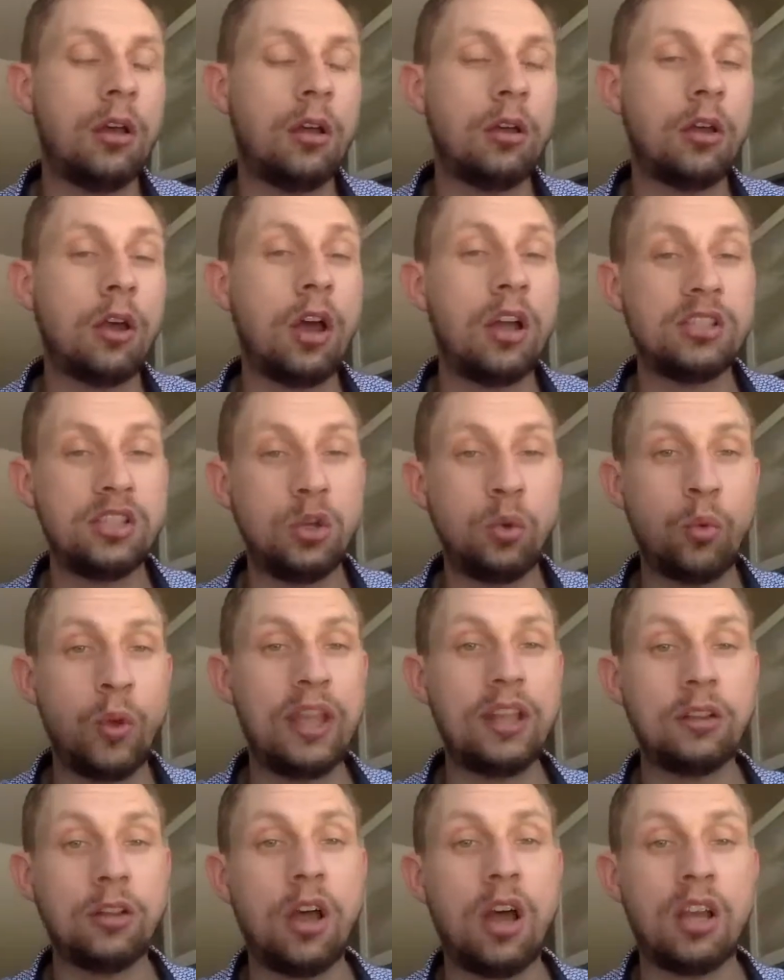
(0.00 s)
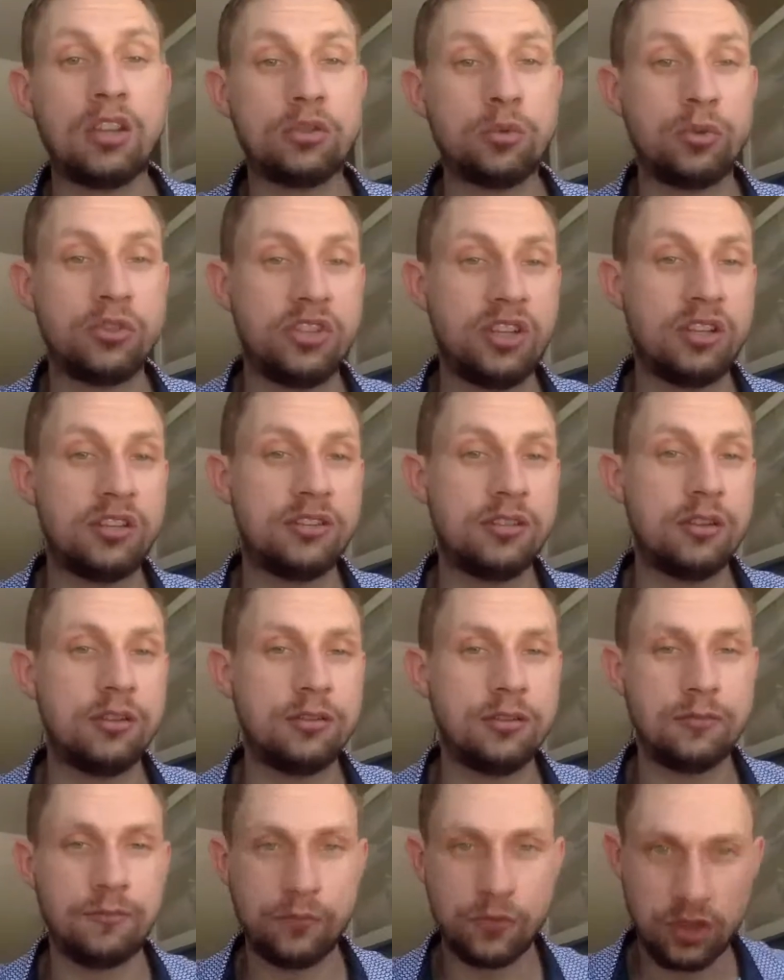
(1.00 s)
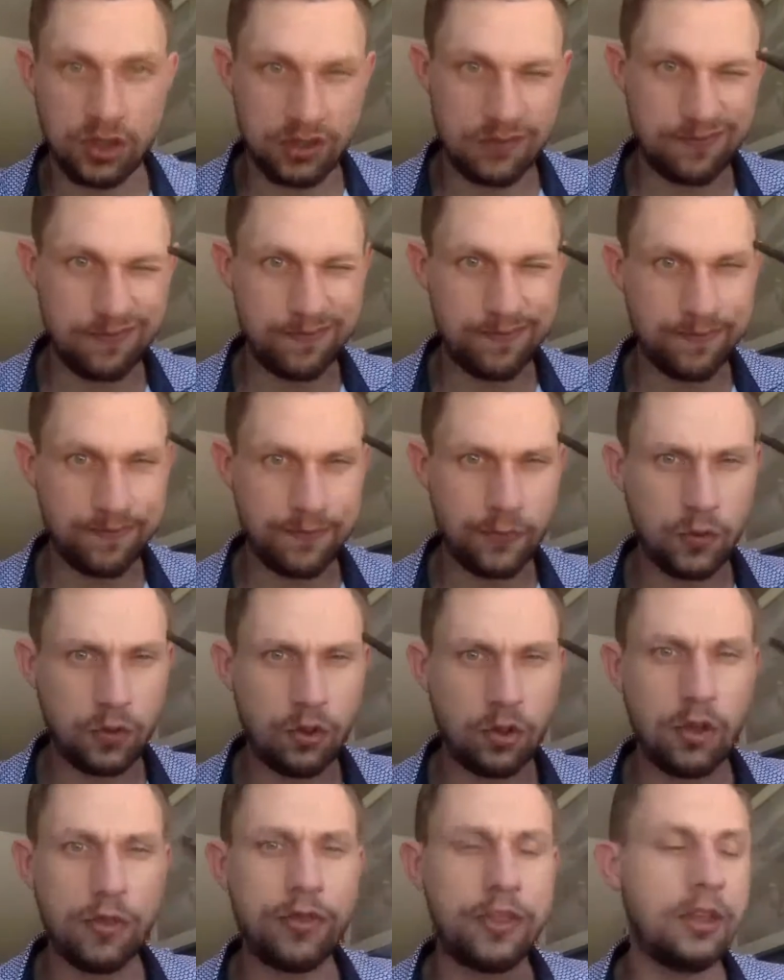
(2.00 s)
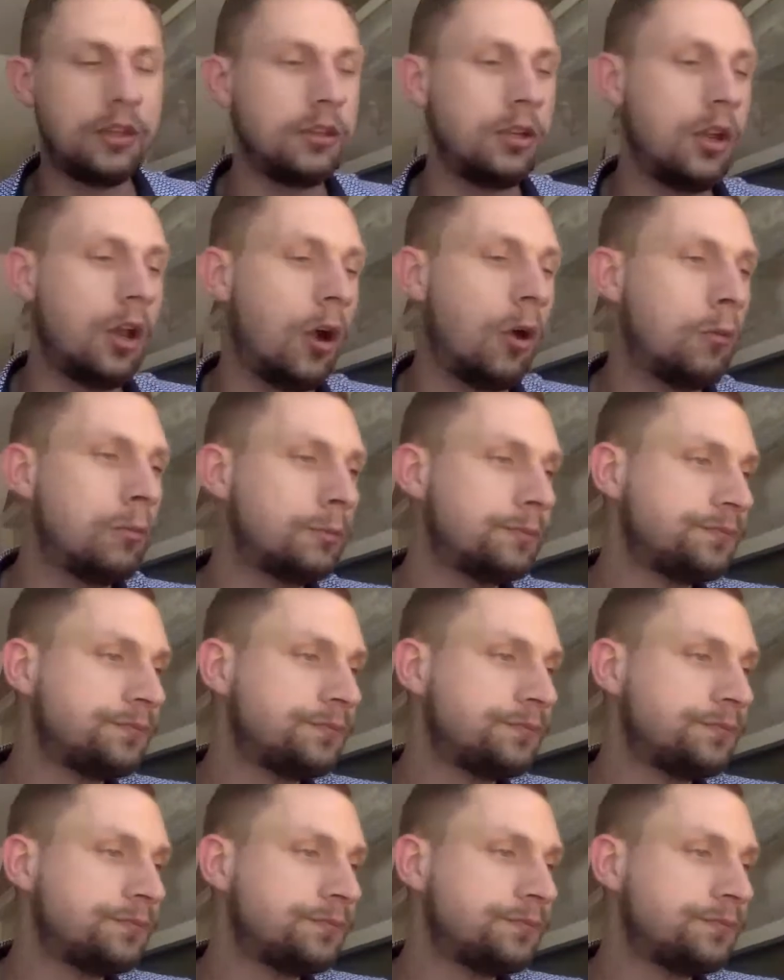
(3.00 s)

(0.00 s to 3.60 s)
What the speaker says: causing weight loss resistance. Just good thing to know.